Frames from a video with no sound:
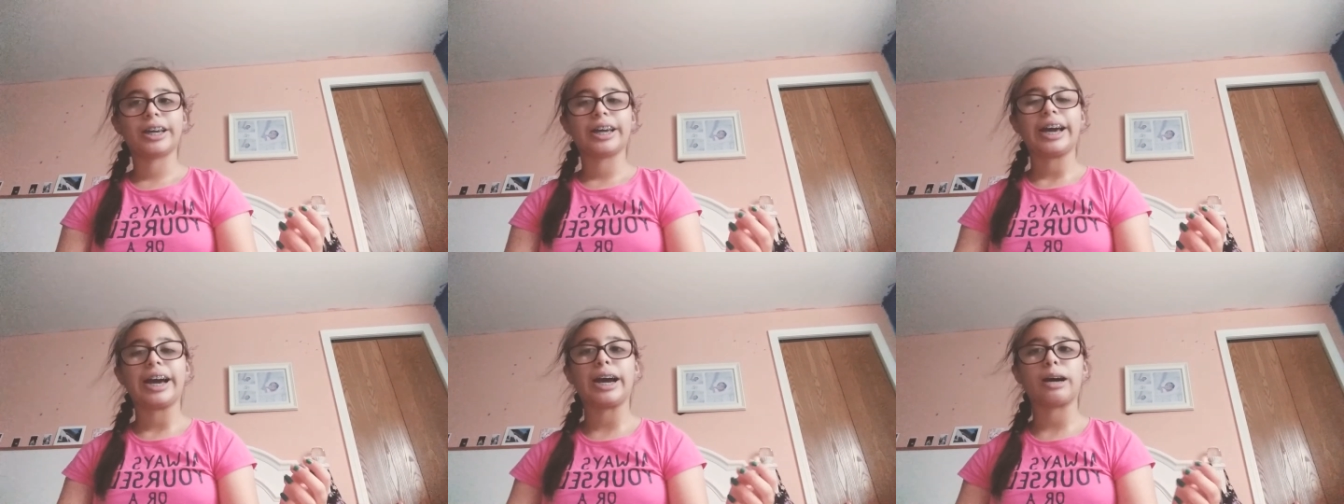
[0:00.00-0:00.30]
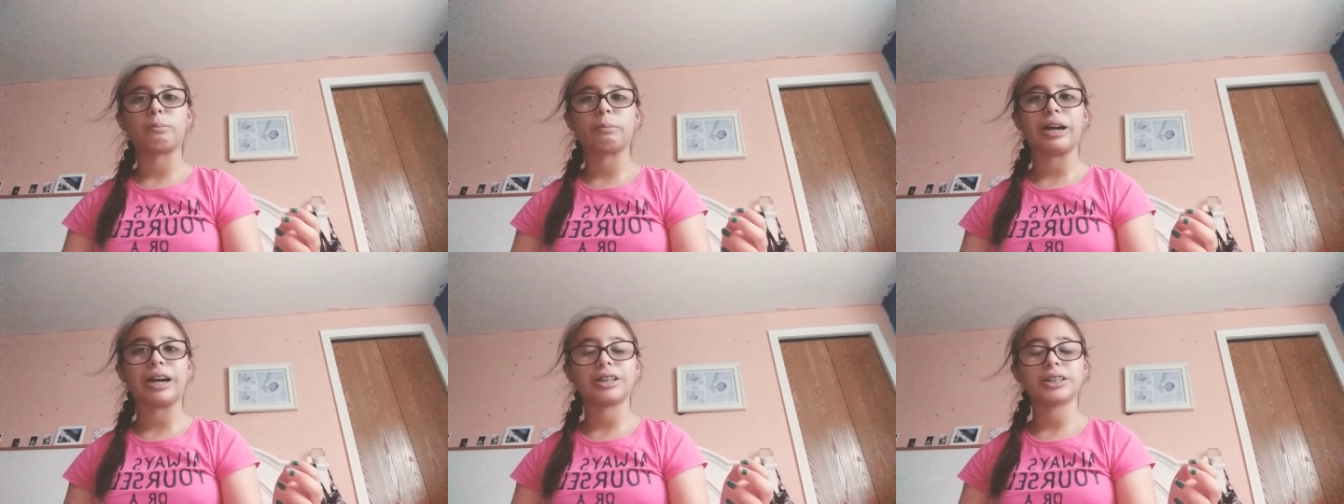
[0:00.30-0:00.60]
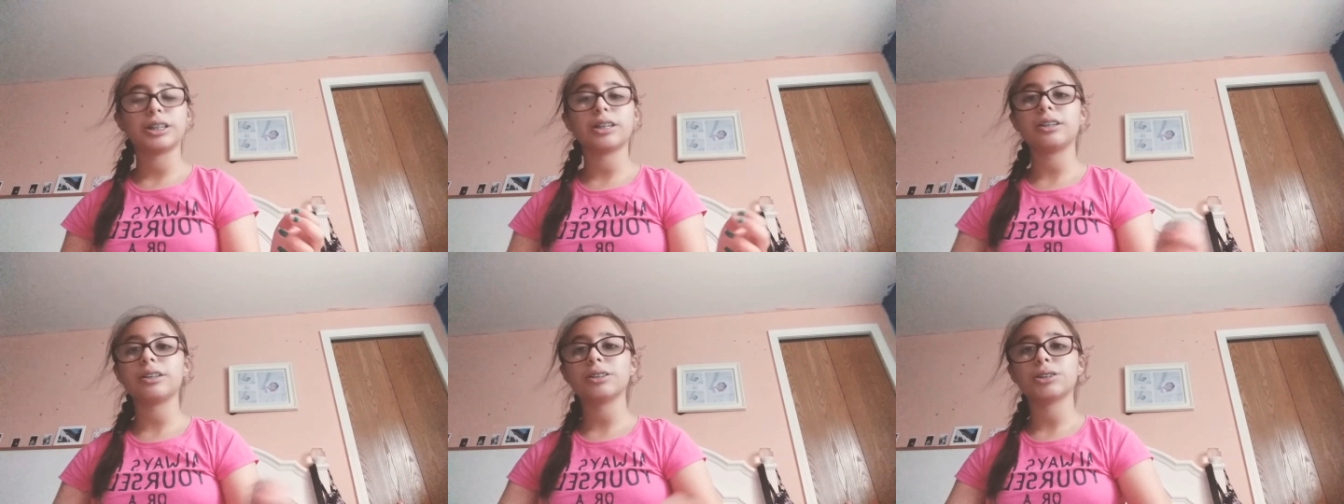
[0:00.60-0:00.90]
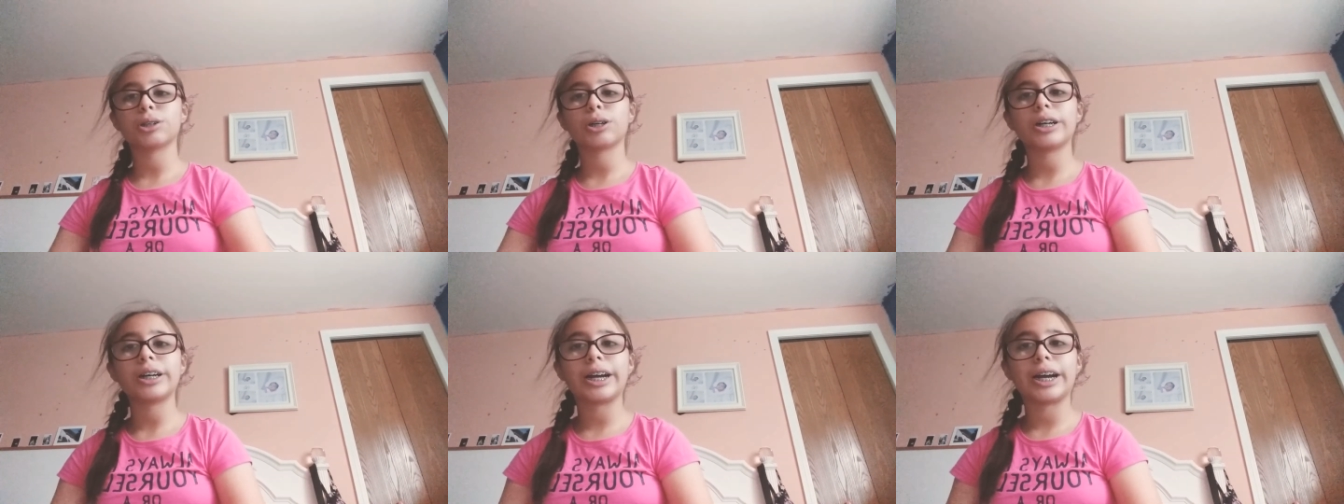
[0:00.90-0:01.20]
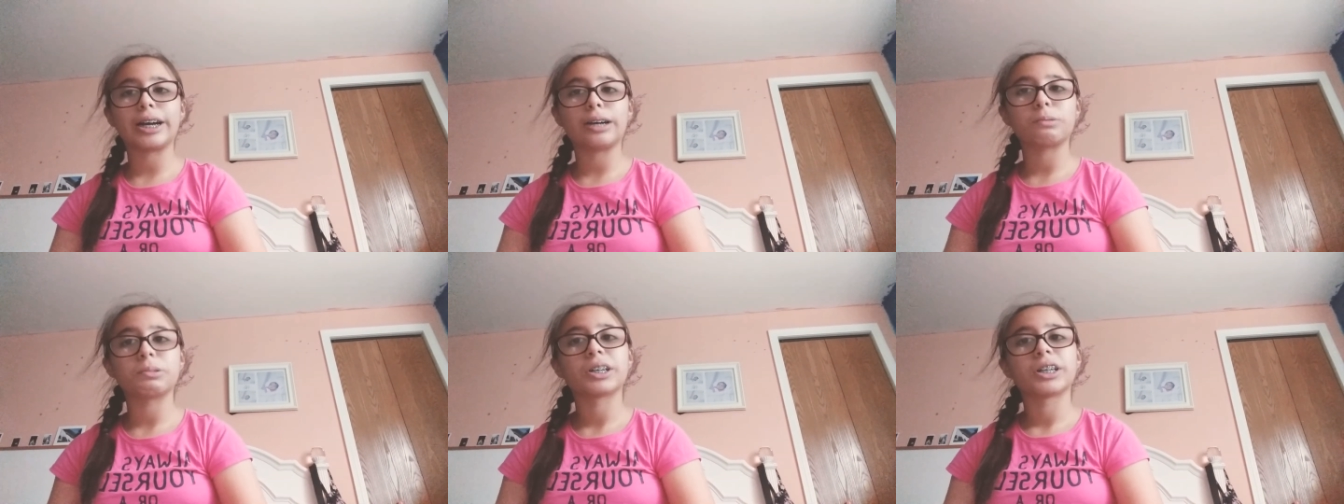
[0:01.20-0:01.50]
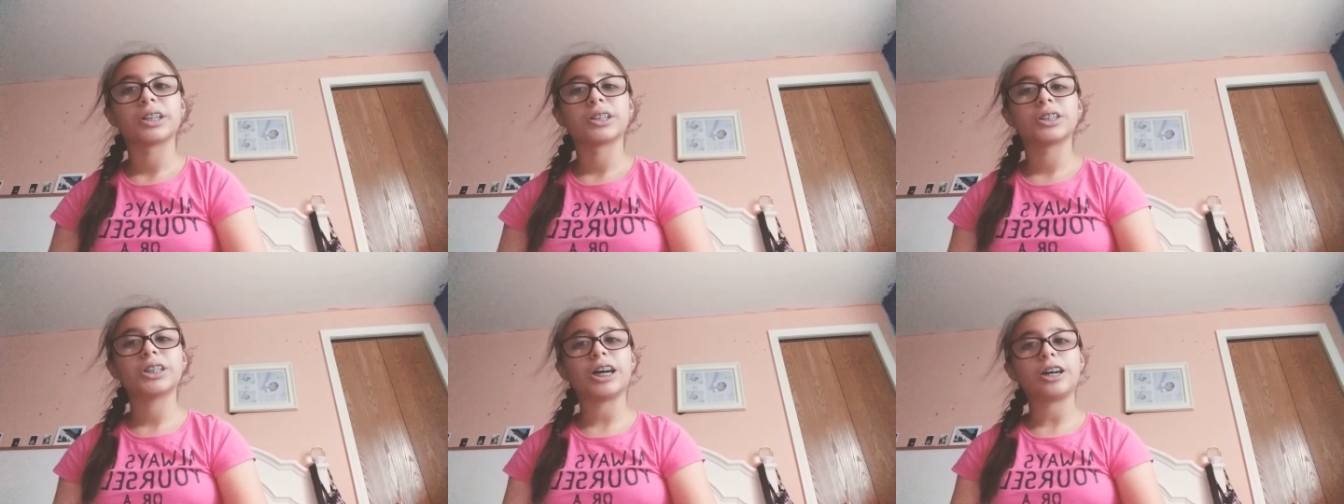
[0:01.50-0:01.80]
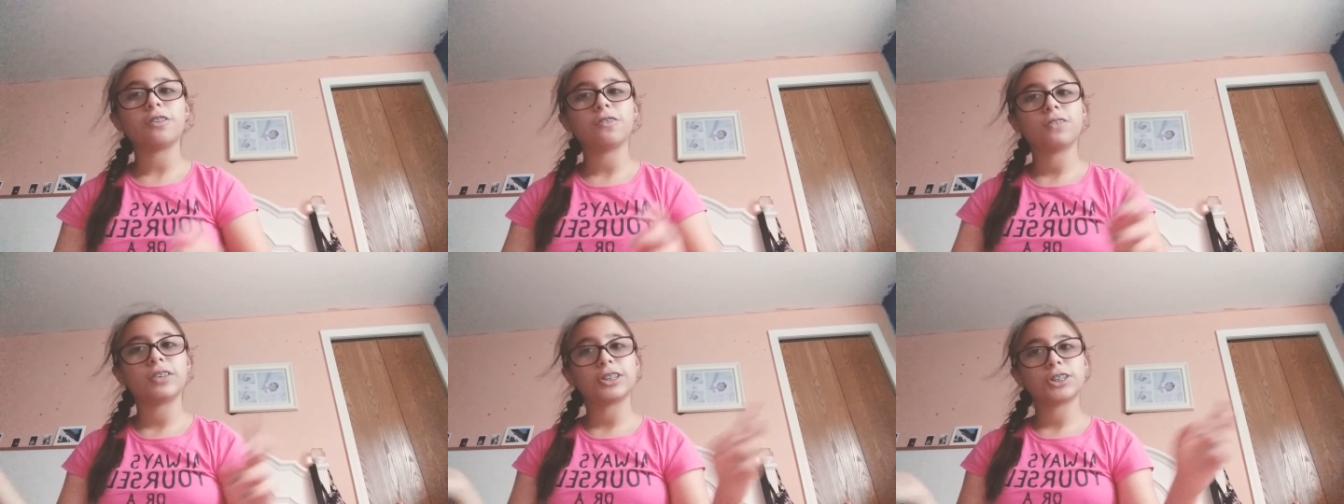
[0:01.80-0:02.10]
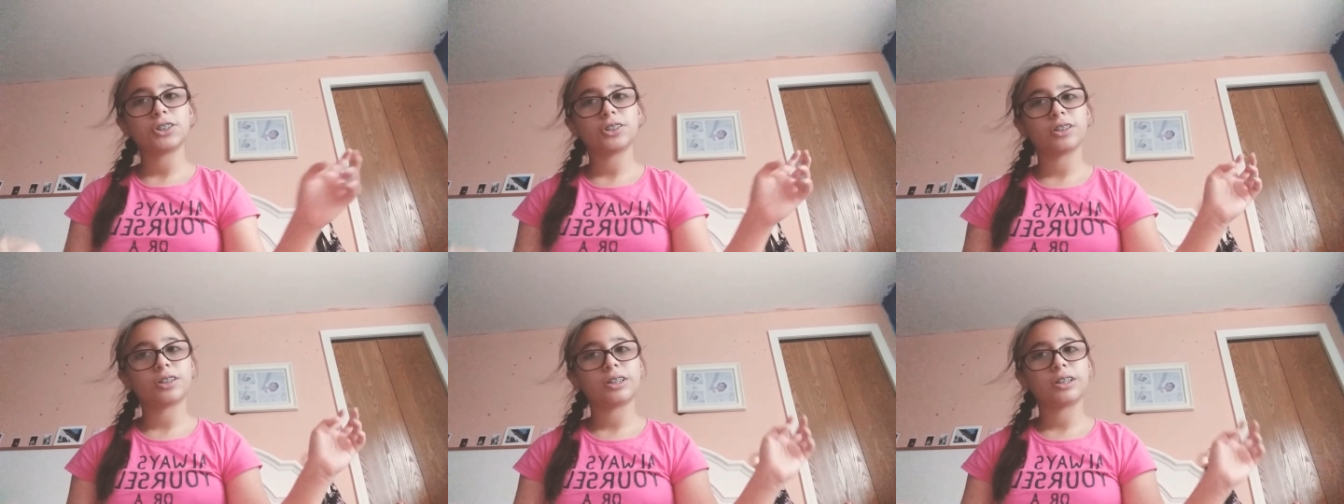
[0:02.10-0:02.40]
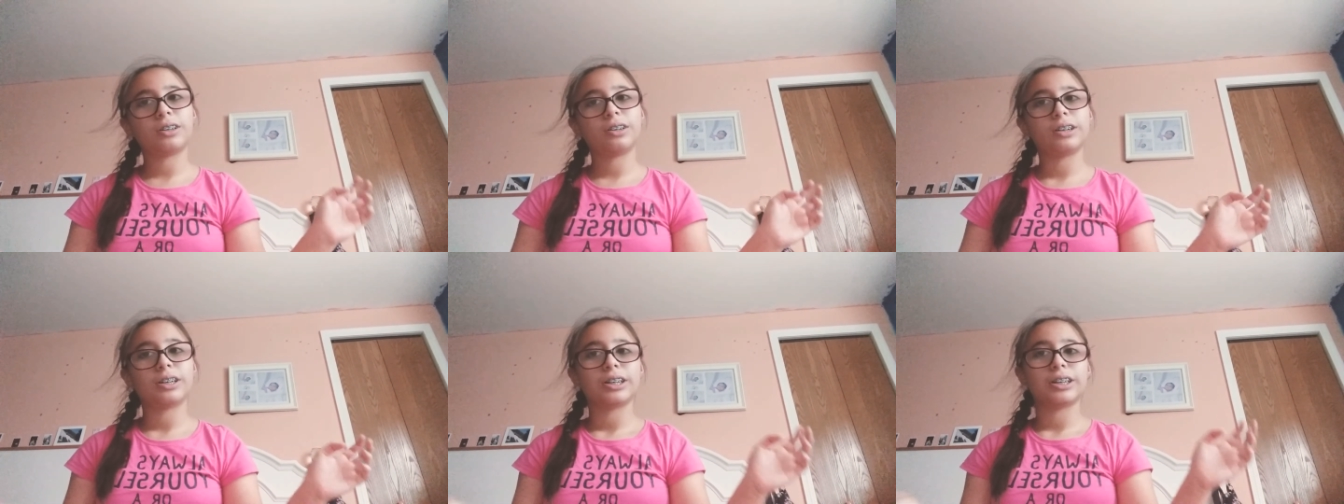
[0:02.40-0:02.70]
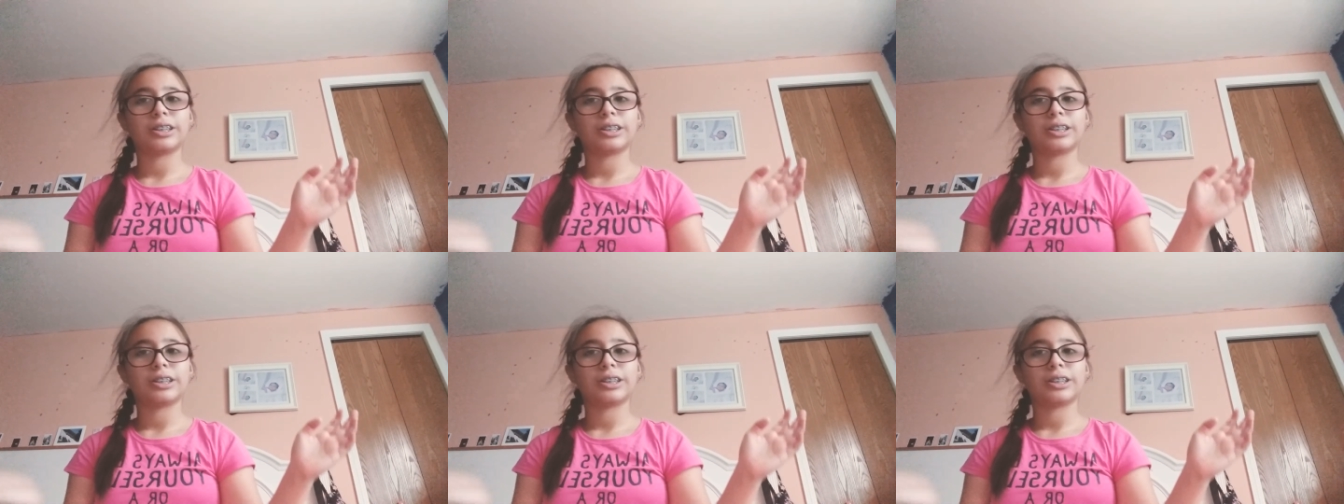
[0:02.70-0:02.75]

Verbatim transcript: at marathon underscore m official.